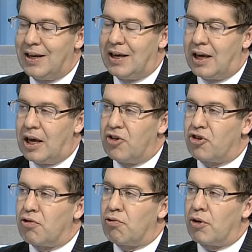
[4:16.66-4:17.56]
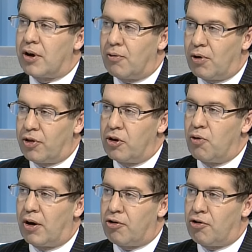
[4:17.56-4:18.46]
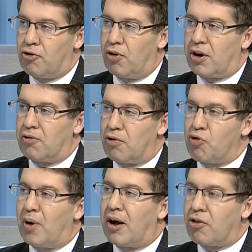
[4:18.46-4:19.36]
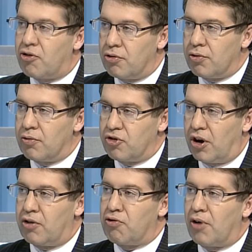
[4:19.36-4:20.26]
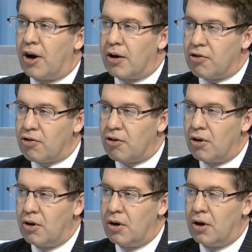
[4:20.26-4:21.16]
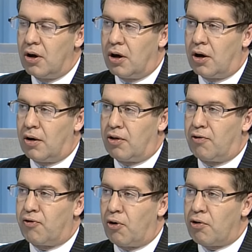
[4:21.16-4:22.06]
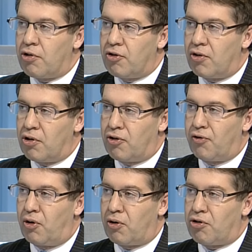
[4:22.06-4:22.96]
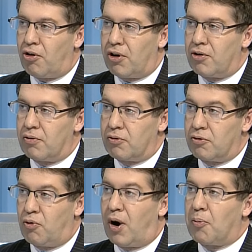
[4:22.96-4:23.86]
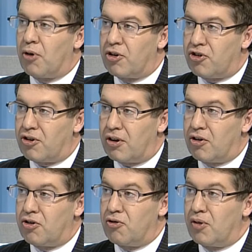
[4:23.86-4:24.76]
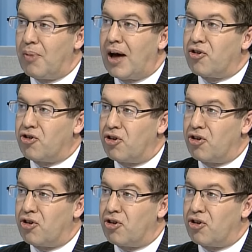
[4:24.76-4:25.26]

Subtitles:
Asians look at what the U.S. is doing in response to China's rise. The first is to focus on cooperation and to imagine a